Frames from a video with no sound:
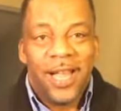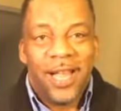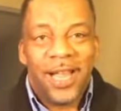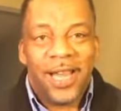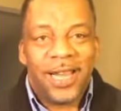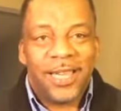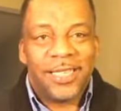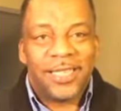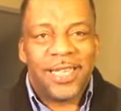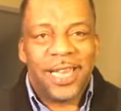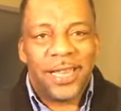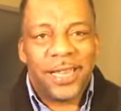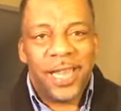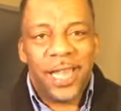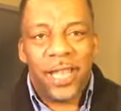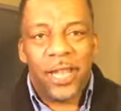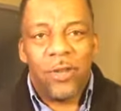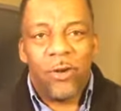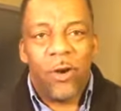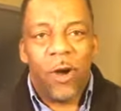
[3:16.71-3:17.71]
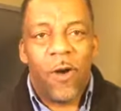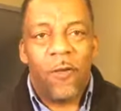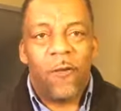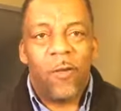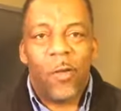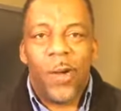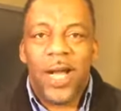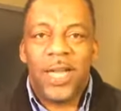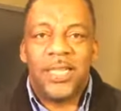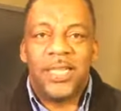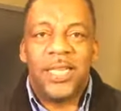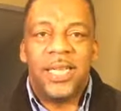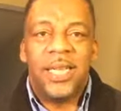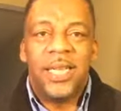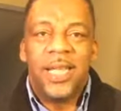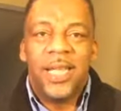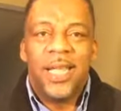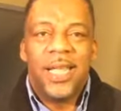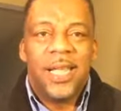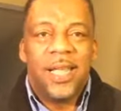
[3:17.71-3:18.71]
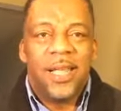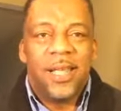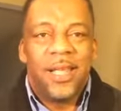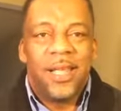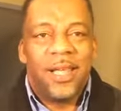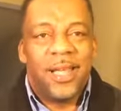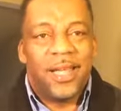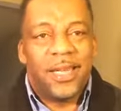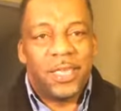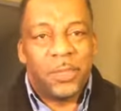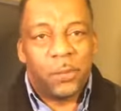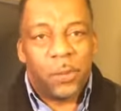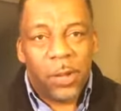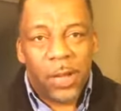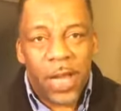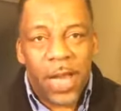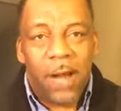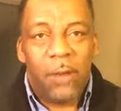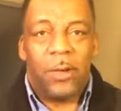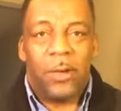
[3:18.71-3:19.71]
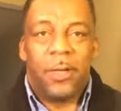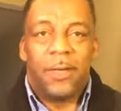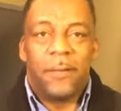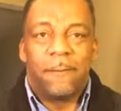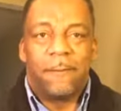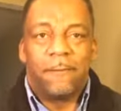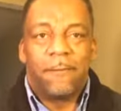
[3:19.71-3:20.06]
I'd like to say thank you all for watching. And it's power.